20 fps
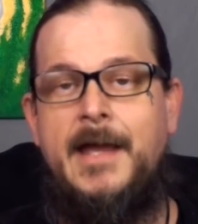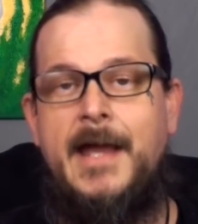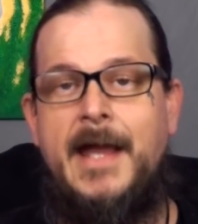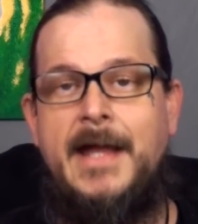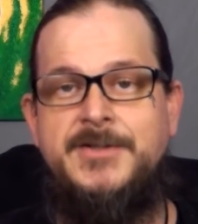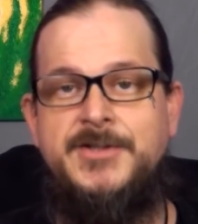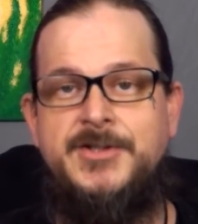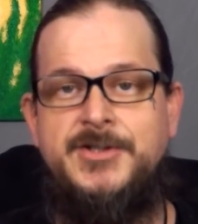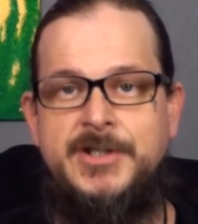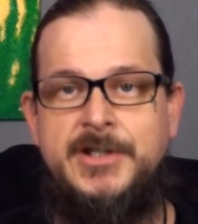
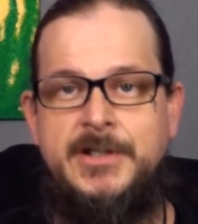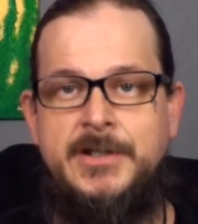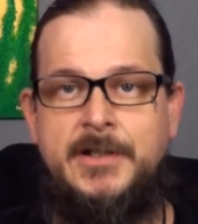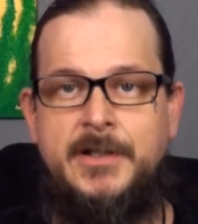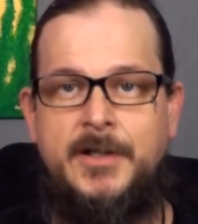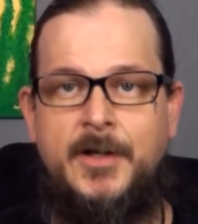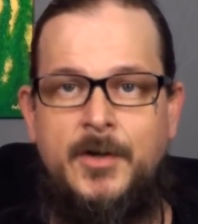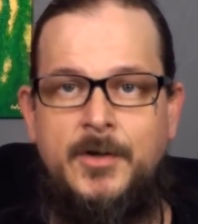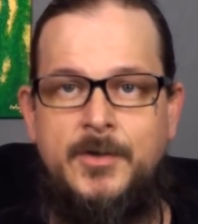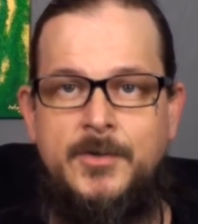And she
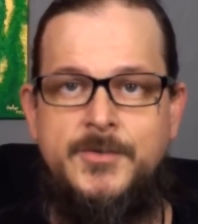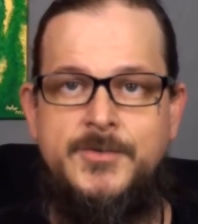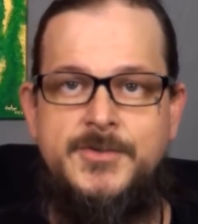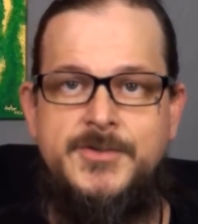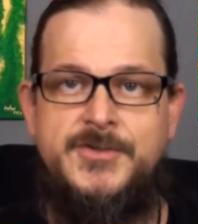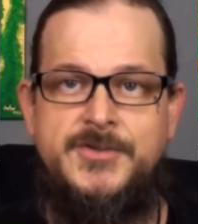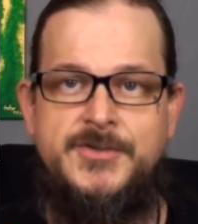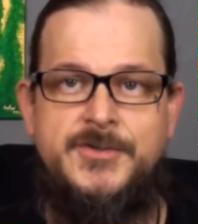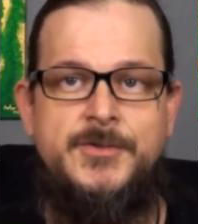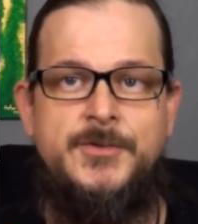
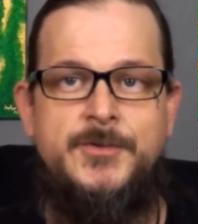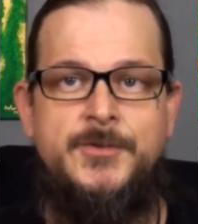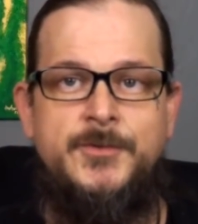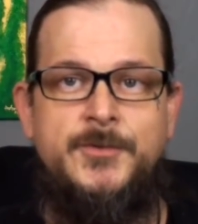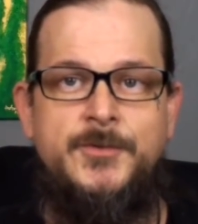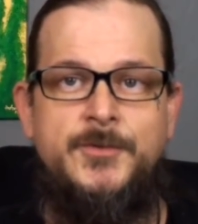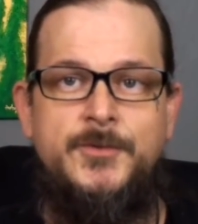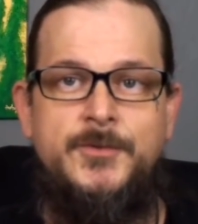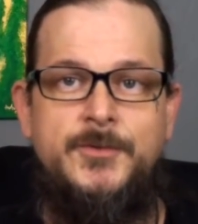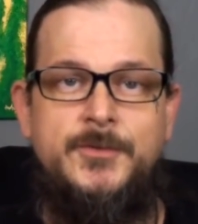goes
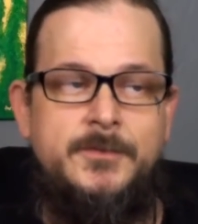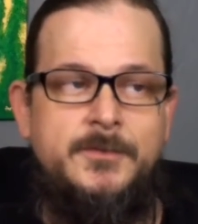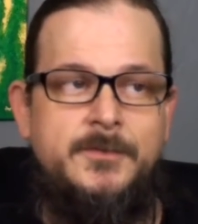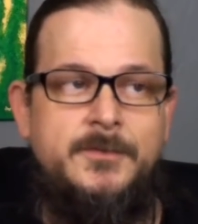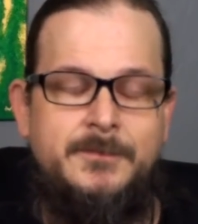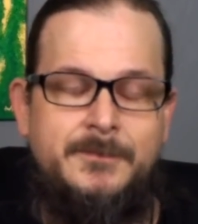to